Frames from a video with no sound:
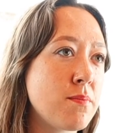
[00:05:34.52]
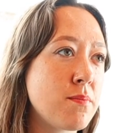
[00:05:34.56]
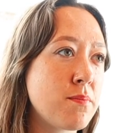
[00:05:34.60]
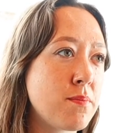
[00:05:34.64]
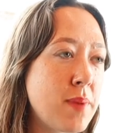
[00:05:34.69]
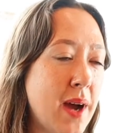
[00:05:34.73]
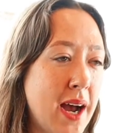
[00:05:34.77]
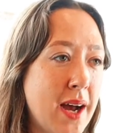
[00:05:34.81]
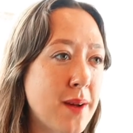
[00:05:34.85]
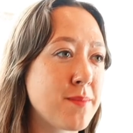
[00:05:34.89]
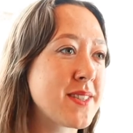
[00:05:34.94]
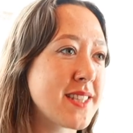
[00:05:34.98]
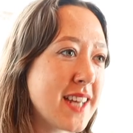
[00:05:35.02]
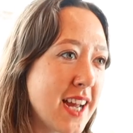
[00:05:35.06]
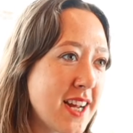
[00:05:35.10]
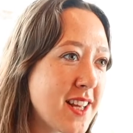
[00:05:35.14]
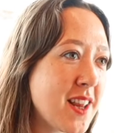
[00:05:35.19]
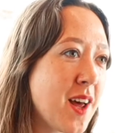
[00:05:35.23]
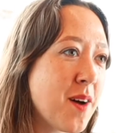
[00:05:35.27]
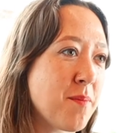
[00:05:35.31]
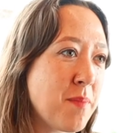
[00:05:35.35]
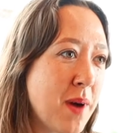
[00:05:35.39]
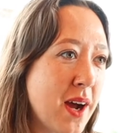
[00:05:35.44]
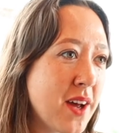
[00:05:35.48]
perhaps
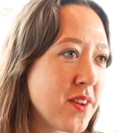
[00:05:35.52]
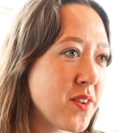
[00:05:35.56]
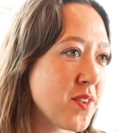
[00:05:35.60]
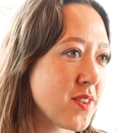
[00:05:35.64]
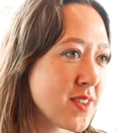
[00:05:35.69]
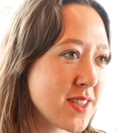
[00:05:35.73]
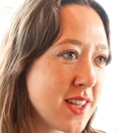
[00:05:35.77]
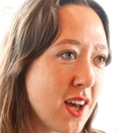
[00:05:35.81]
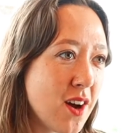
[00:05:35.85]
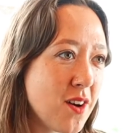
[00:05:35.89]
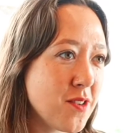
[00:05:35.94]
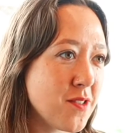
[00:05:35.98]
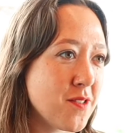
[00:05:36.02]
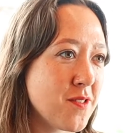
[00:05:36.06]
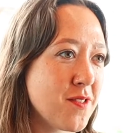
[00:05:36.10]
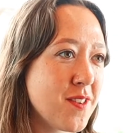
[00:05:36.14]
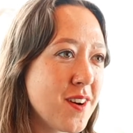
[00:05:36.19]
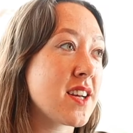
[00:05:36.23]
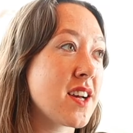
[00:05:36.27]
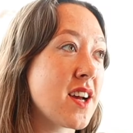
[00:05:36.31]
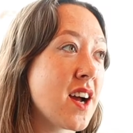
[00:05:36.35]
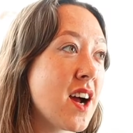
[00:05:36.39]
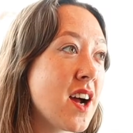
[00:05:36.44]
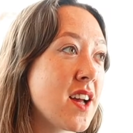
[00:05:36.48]
take that path yourself.
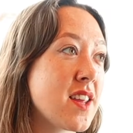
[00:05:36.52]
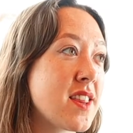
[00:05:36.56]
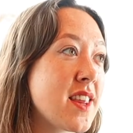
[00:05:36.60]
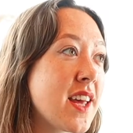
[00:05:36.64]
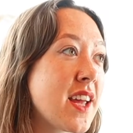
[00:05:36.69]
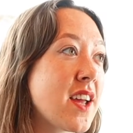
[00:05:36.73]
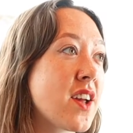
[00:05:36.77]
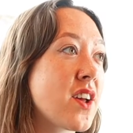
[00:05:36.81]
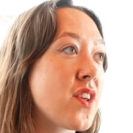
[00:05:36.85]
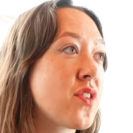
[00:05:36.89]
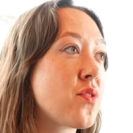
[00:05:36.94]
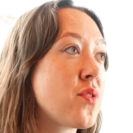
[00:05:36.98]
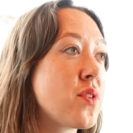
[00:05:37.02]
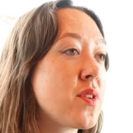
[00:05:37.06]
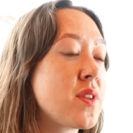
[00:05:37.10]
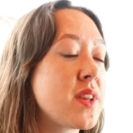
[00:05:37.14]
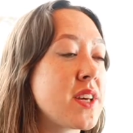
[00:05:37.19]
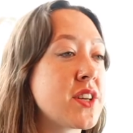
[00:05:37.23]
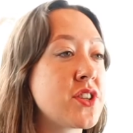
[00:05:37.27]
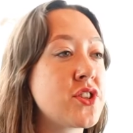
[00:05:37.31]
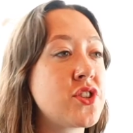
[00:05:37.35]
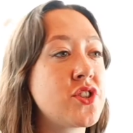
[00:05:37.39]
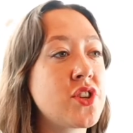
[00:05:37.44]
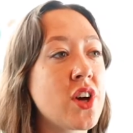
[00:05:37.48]
I think through
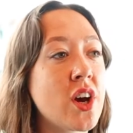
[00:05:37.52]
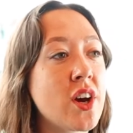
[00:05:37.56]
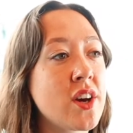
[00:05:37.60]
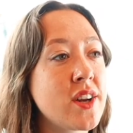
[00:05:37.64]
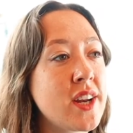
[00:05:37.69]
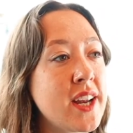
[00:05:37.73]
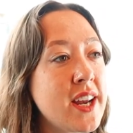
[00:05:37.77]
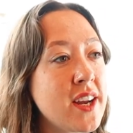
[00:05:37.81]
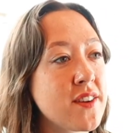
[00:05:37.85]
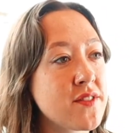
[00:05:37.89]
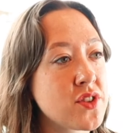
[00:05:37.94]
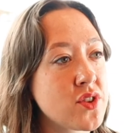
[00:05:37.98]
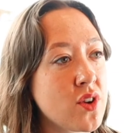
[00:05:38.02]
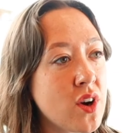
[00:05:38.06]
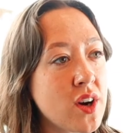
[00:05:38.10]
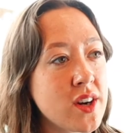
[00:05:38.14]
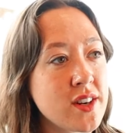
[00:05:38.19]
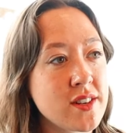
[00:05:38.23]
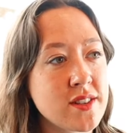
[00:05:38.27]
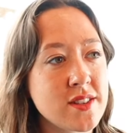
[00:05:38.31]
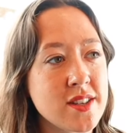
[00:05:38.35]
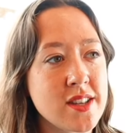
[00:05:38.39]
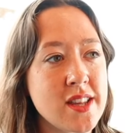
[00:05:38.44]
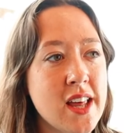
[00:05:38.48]
this journey of
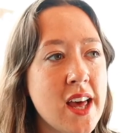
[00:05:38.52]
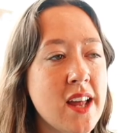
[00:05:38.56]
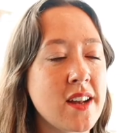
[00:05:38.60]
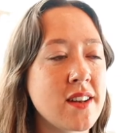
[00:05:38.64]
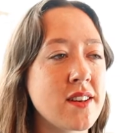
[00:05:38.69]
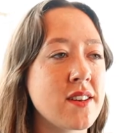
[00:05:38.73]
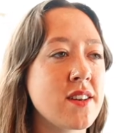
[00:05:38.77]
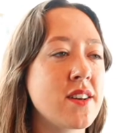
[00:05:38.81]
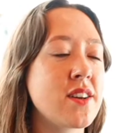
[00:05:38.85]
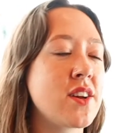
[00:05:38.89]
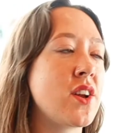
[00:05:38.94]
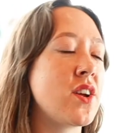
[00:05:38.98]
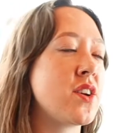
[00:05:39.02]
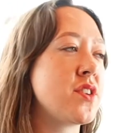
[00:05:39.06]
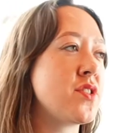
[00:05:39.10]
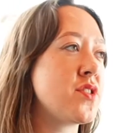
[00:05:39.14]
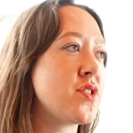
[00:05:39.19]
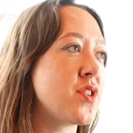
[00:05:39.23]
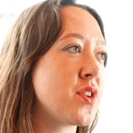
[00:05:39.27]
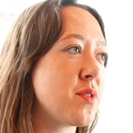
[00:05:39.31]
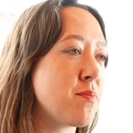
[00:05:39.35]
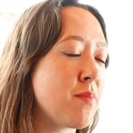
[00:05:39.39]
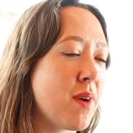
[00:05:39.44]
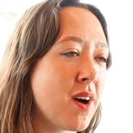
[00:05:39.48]
trying to then, you know,
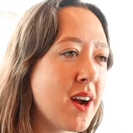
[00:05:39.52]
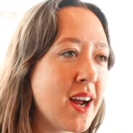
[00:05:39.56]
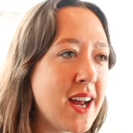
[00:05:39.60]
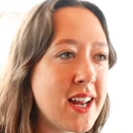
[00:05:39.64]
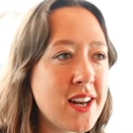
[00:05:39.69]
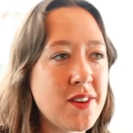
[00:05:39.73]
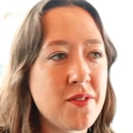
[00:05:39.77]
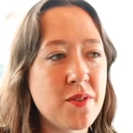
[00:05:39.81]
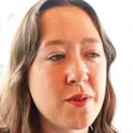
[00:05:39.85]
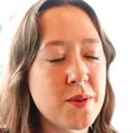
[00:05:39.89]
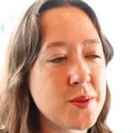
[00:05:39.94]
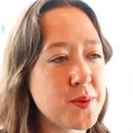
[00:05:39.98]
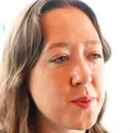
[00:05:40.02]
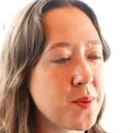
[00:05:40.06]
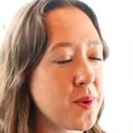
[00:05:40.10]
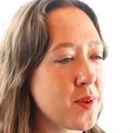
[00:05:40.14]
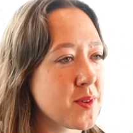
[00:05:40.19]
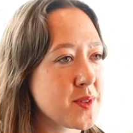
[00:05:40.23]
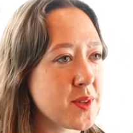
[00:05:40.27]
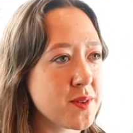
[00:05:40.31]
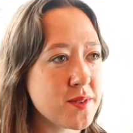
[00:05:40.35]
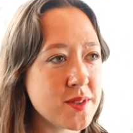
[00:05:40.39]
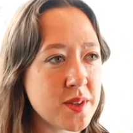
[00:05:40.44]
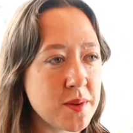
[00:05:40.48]
do my A-levels
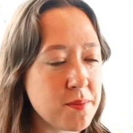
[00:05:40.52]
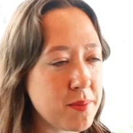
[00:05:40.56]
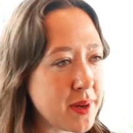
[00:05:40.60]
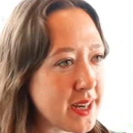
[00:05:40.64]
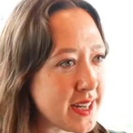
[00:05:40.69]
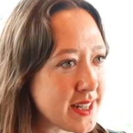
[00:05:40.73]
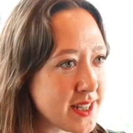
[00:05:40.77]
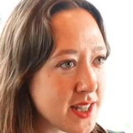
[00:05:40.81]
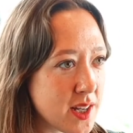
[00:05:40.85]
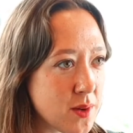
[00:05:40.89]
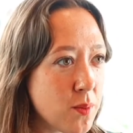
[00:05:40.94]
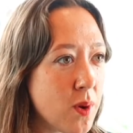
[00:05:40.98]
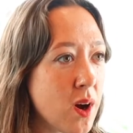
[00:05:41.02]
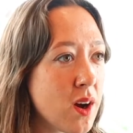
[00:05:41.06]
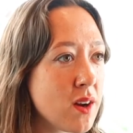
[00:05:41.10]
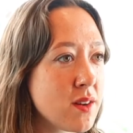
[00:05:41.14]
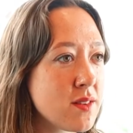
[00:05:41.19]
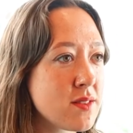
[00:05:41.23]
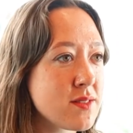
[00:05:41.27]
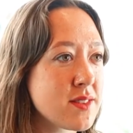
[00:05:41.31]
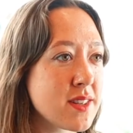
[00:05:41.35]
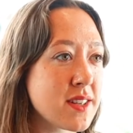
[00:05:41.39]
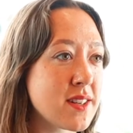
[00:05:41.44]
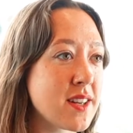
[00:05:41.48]
whilst I was at PC
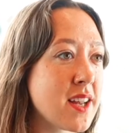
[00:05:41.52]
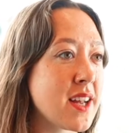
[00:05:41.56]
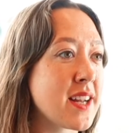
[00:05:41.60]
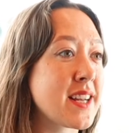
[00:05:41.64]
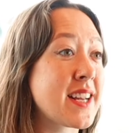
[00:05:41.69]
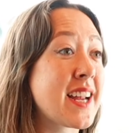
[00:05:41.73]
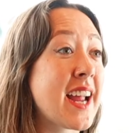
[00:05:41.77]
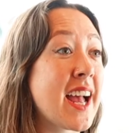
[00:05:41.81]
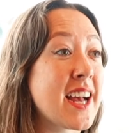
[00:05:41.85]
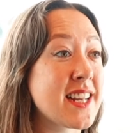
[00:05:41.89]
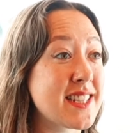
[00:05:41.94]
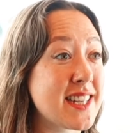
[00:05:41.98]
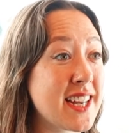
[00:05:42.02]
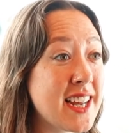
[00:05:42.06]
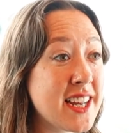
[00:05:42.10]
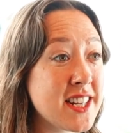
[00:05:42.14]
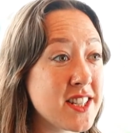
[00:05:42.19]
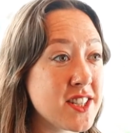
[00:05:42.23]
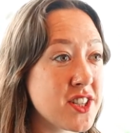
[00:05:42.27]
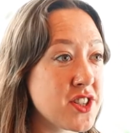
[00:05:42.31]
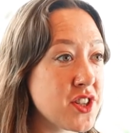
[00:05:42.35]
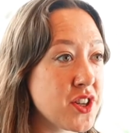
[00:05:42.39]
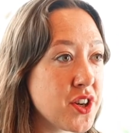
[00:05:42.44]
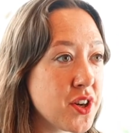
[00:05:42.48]
World and getting
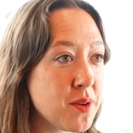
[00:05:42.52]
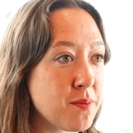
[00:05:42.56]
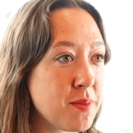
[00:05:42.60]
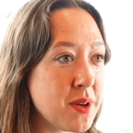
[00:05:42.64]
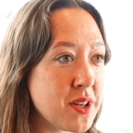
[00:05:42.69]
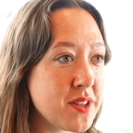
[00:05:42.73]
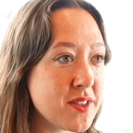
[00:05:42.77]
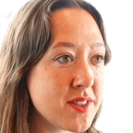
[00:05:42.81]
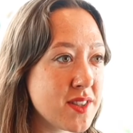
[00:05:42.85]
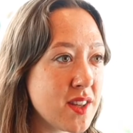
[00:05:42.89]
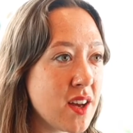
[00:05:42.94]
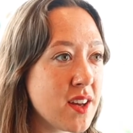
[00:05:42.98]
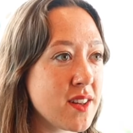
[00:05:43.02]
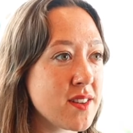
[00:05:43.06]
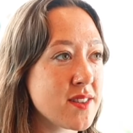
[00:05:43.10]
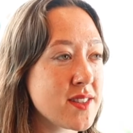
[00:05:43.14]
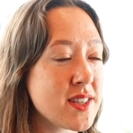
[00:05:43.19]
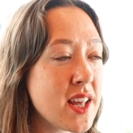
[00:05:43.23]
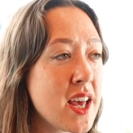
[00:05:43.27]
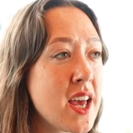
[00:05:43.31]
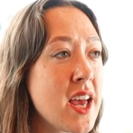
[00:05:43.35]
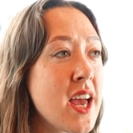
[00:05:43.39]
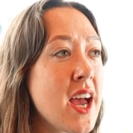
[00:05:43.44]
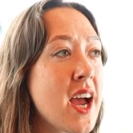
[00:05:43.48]
in to do computer
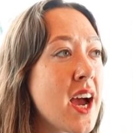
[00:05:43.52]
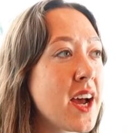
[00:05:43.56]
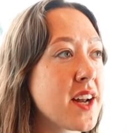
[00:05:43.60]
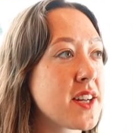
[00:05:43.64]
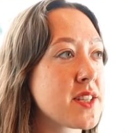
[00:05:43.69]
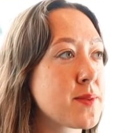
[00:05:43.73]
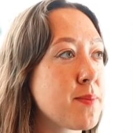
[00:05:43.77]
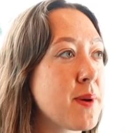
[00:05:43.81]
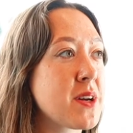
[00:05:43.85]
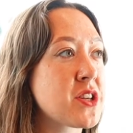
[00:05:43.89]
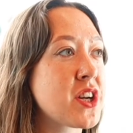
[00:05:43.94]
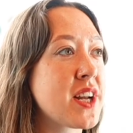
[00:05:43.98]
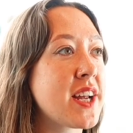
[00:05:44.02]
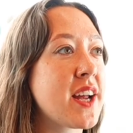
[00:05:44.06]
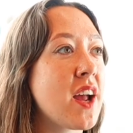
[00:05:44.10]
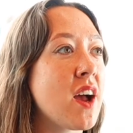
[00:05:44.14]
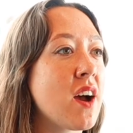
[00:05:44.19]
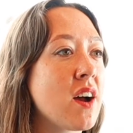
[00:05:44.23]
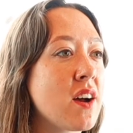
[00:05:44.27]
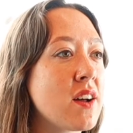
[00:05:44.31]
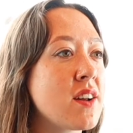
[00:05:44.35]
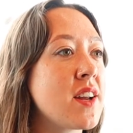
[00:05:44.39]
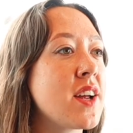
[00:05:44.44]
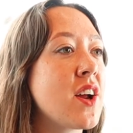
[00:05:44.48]
science, and especially
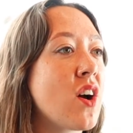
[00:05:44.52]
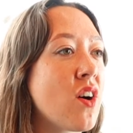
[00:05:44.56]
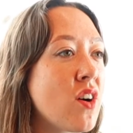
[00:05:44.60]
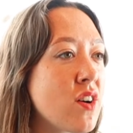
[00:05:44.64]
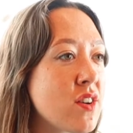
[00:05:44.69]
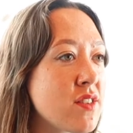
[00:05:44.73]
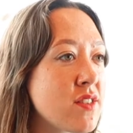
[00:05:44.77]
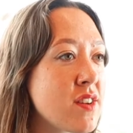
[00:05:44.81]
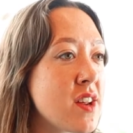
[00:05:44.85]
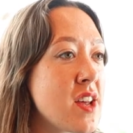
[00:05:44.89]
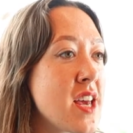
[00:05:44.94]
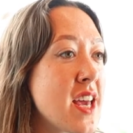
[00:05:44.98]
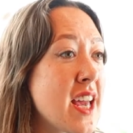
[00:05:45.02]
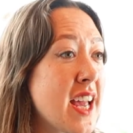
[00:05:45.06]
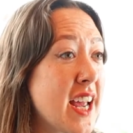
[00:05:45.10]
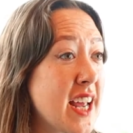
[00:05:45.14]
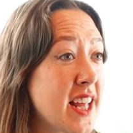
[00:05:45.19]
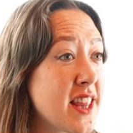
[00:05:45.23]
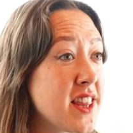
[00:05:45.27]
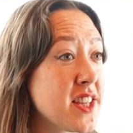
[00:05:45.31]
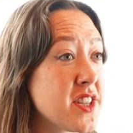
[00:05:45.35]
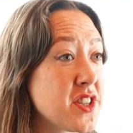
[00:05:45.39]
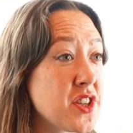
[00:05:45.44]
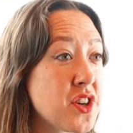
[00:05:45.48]
early on
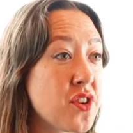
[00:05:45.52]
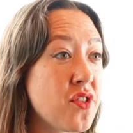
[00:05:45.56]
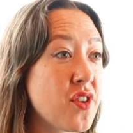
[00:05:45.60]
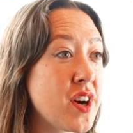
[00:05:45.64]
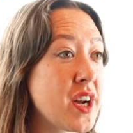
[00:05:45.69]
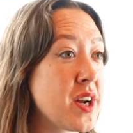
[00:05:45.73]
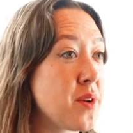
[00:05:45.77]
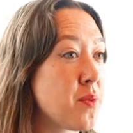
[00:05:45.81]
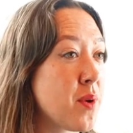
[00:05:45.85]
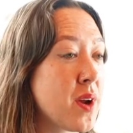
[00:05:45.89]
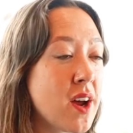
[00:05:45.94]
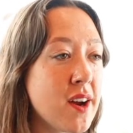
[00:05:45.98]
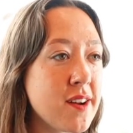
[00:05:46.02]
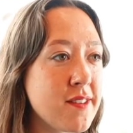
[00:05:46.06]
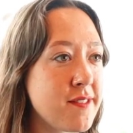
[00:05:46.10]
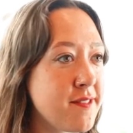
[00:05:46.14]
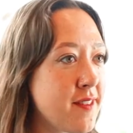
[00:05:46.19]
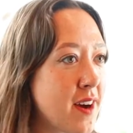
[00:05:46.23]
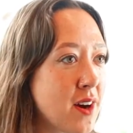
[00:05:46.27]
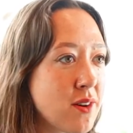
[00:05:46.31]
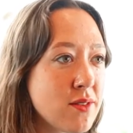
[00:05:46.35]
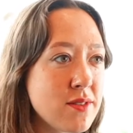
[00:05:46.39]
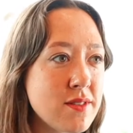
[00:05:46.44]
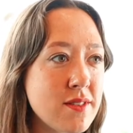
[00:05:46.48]
in the degree when I
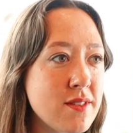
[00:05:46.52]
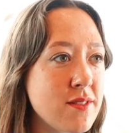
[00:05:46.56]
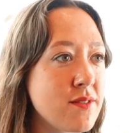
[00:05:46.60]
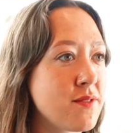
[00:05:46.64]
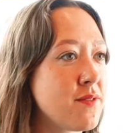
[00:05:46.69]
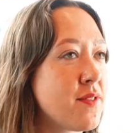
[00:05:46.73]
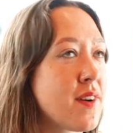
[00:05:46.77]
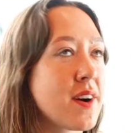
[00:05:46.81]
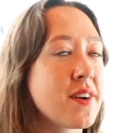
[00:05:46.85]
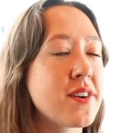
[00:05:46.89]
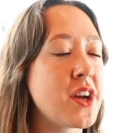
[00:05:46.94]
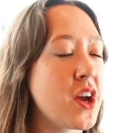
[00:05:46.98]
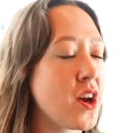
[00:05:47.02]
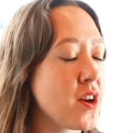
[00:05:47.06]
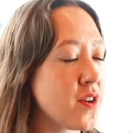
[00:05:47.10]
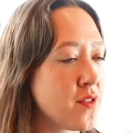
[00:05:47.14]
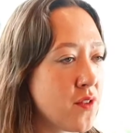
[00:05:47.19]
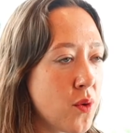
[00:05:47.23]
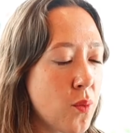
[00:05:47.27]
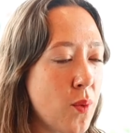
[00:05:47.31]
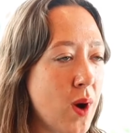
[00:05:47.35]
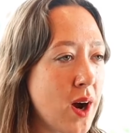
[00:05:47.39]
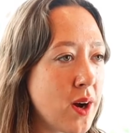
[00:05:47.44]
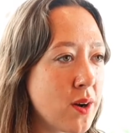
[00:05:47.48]
felt very
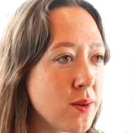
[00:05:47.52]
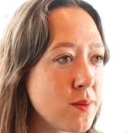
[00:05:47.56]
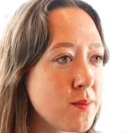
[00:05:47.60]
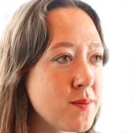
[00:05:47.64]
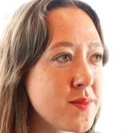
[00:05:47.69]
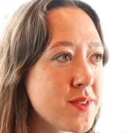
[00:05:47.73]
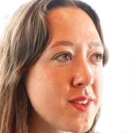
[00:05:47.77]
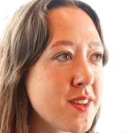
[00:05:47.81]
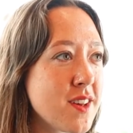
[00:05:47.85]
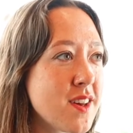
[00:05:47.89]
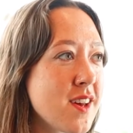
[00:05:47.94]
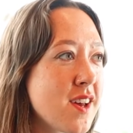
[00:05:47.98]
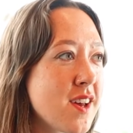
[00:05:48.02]
overwhelmed,